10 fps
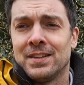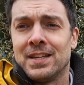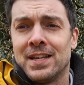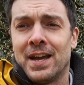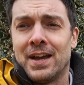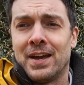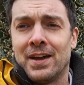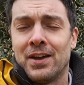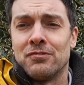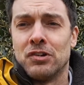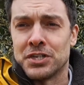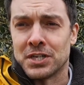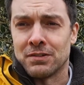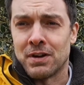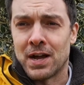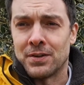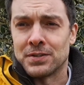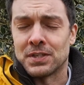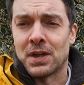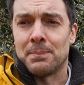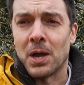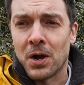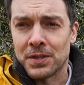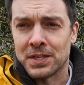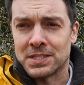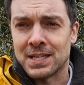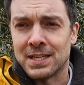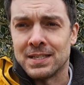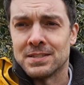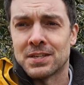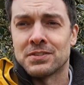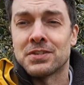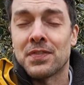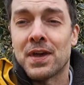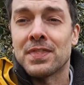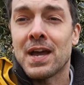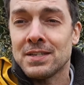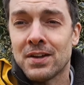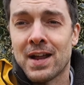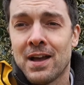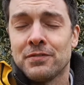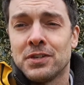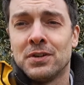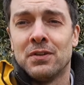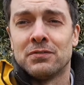the uh, rushing around behind the scenes so that they don't have to.